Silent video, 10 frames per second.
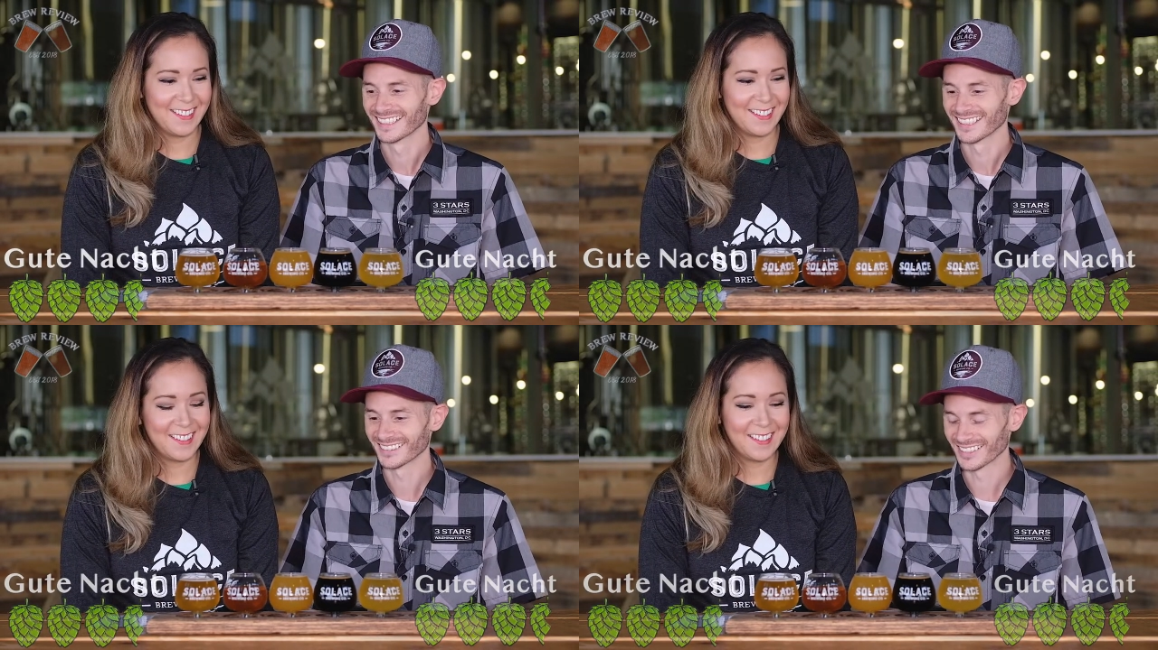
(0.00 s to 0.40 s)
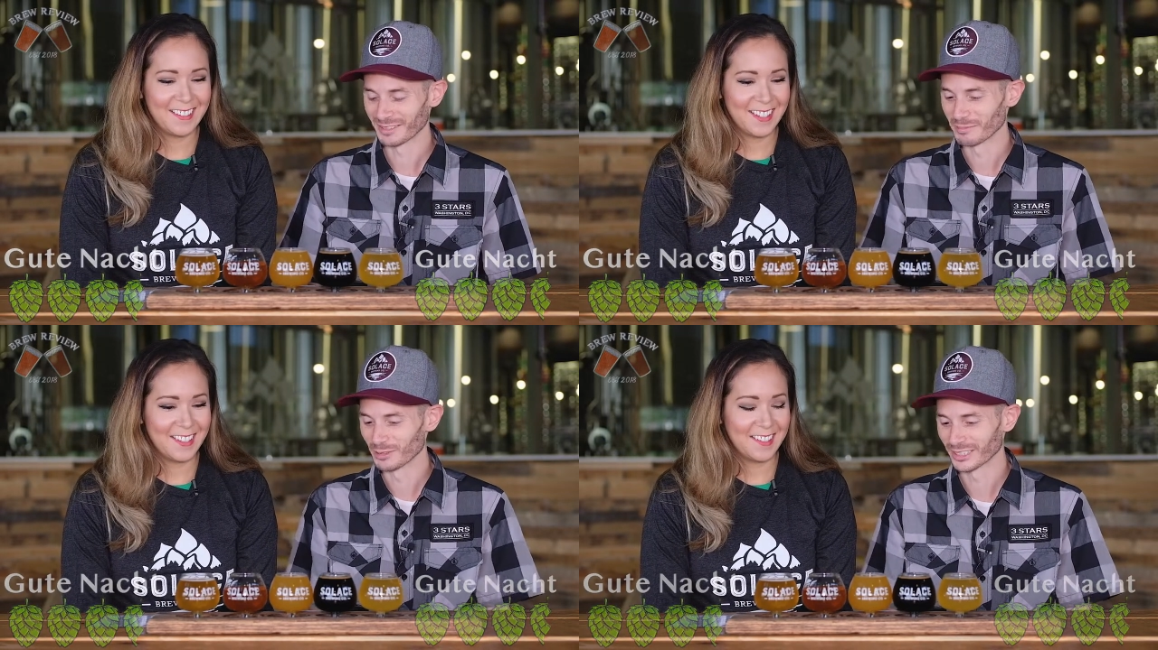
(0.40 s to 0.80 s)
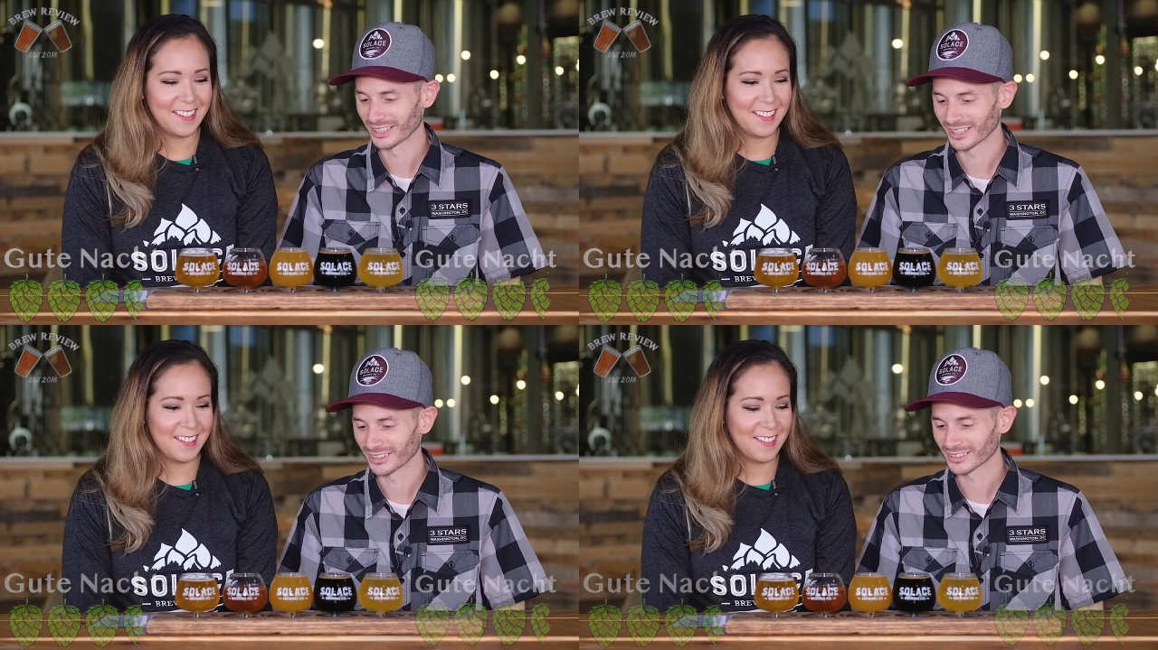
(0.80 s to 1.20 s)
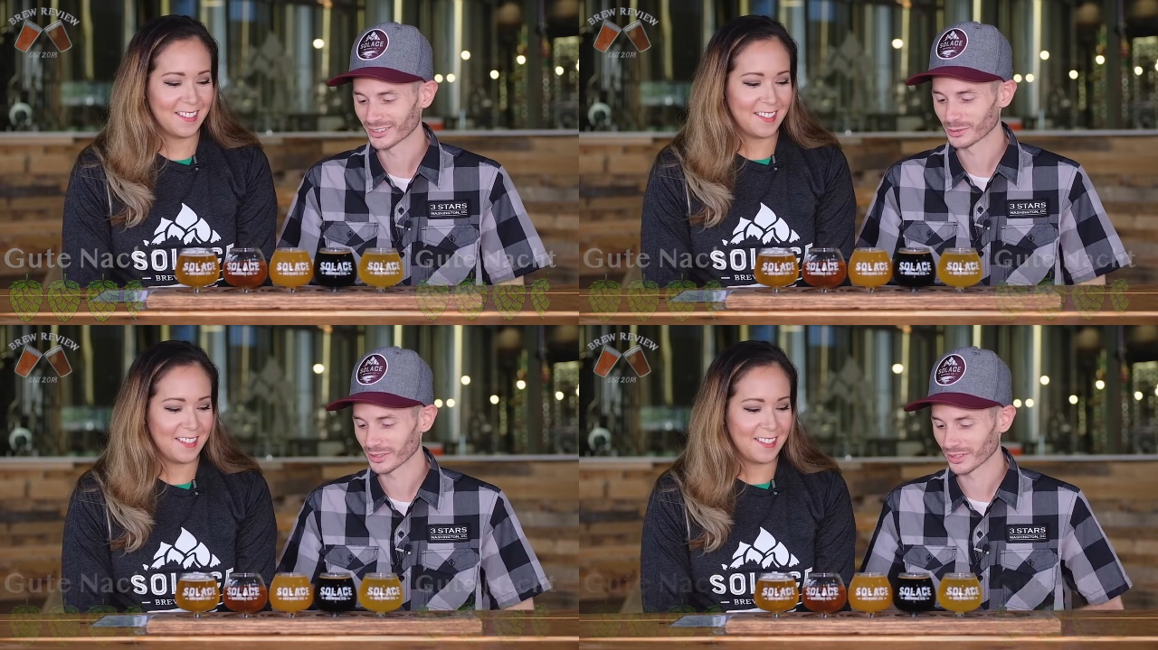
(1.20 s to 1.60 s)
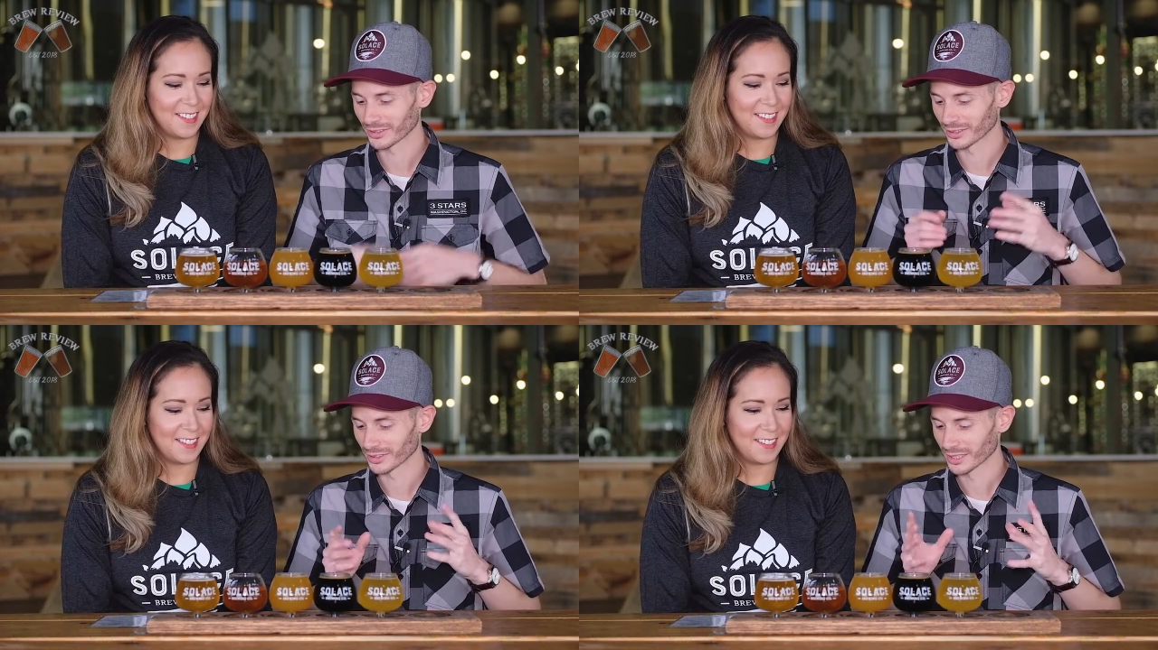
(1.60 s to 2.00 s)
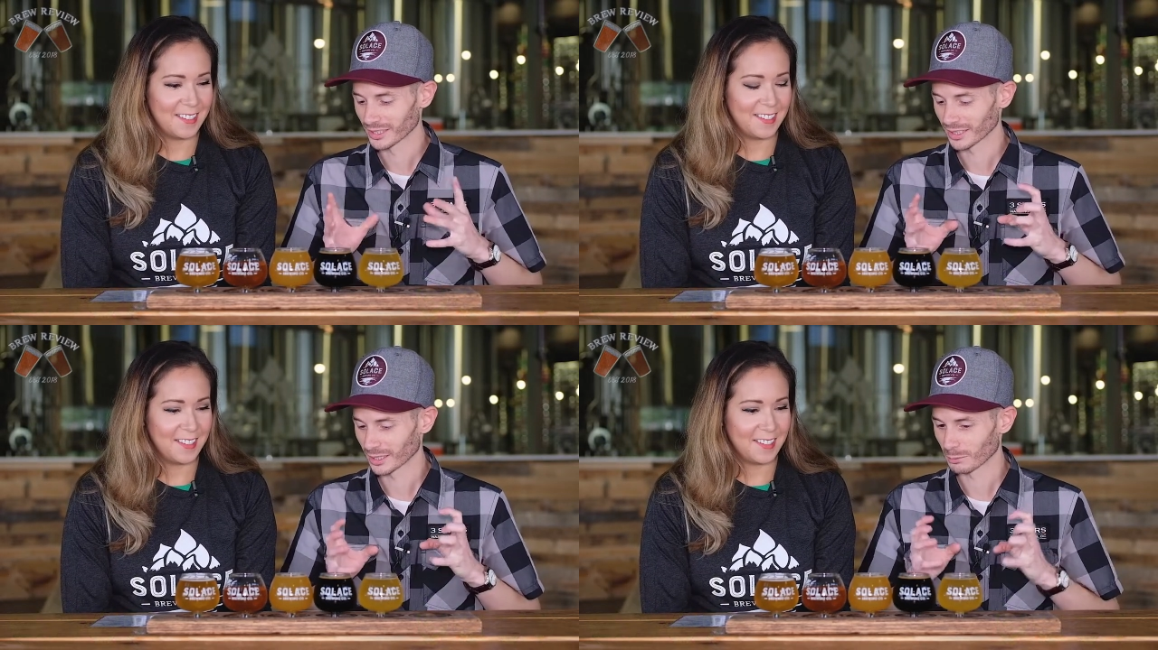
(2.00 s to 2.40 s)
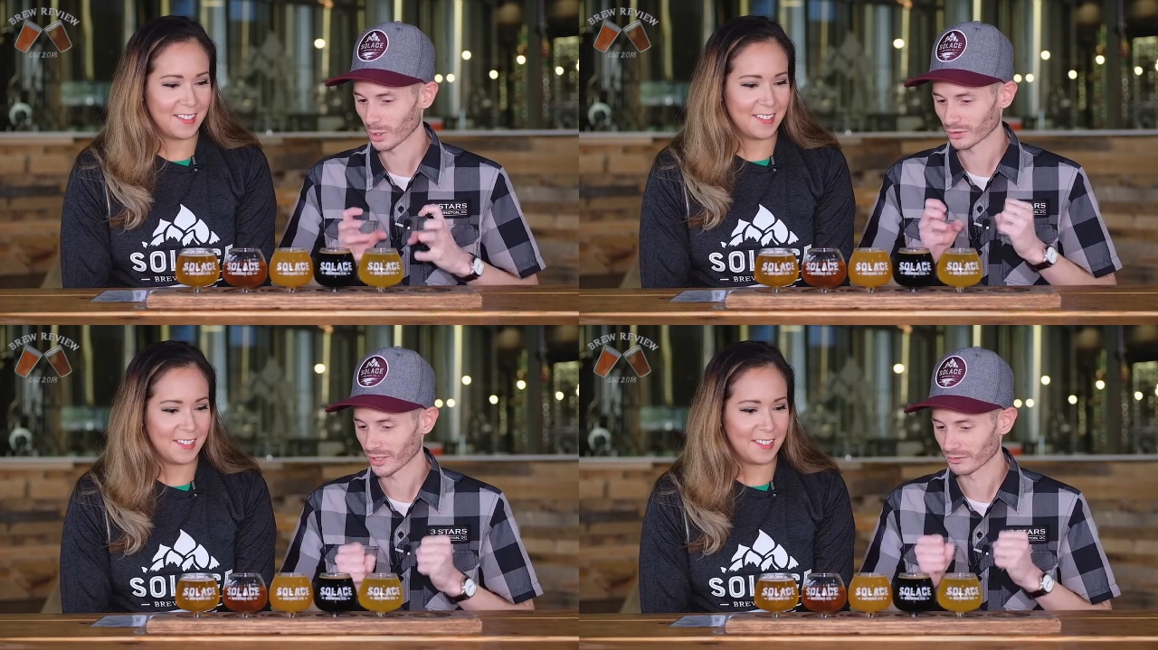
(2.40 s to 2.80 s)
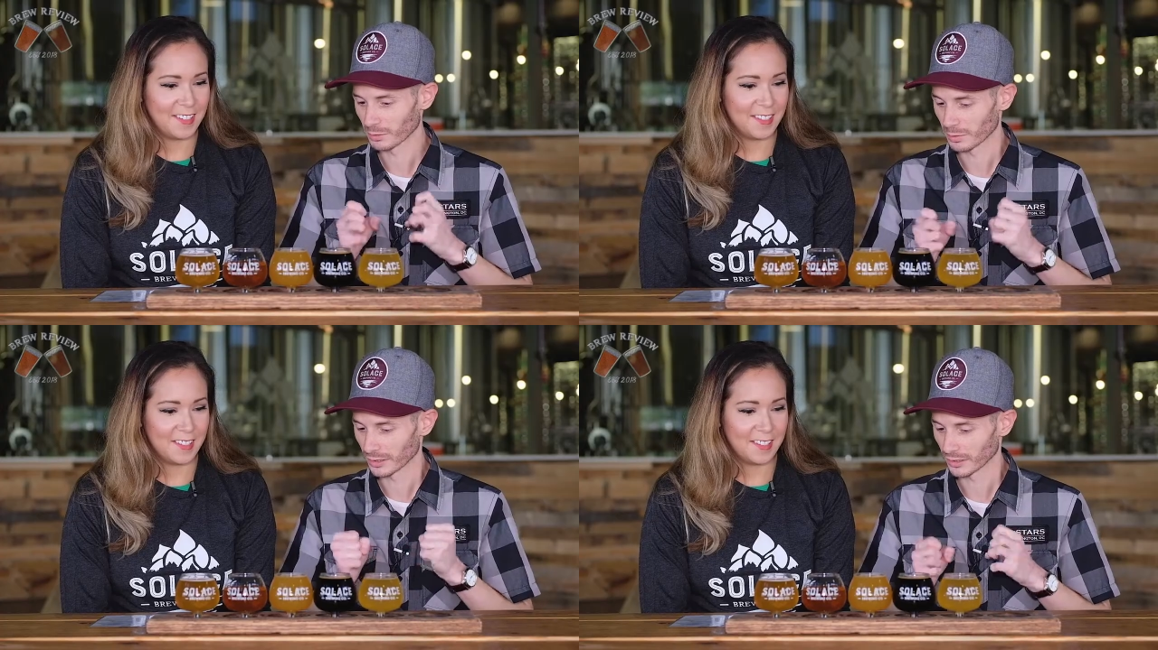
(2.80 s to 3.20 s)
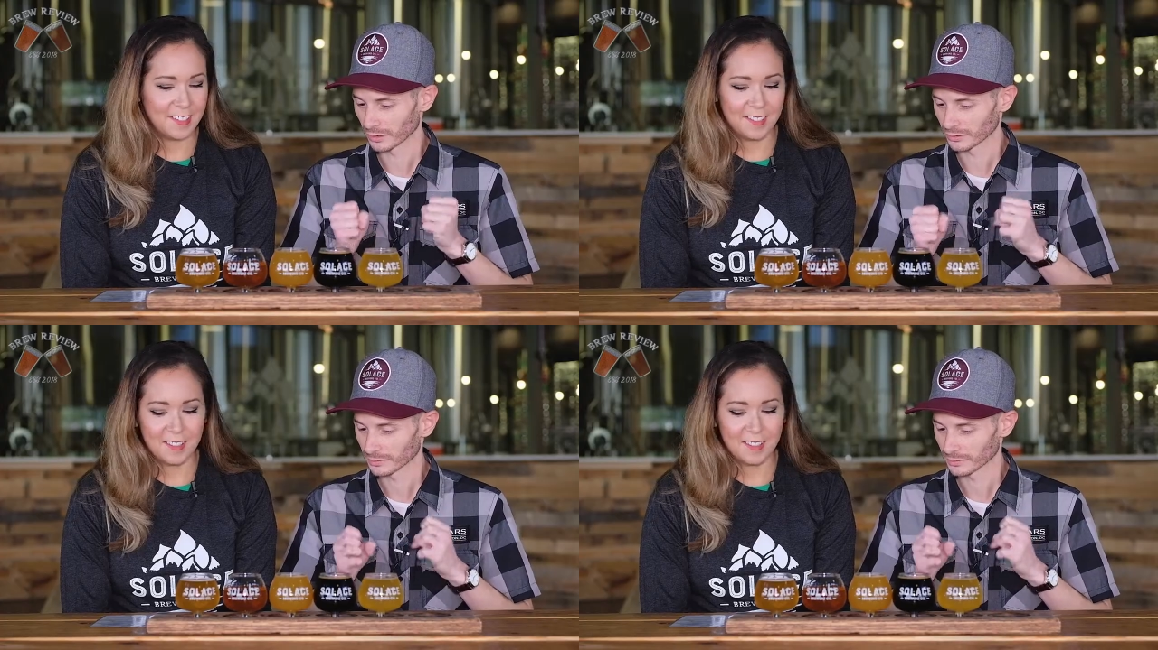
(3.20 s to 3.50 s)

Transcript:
Speaker 1: All right, moving on. Let's do another kind of malt heavy beer.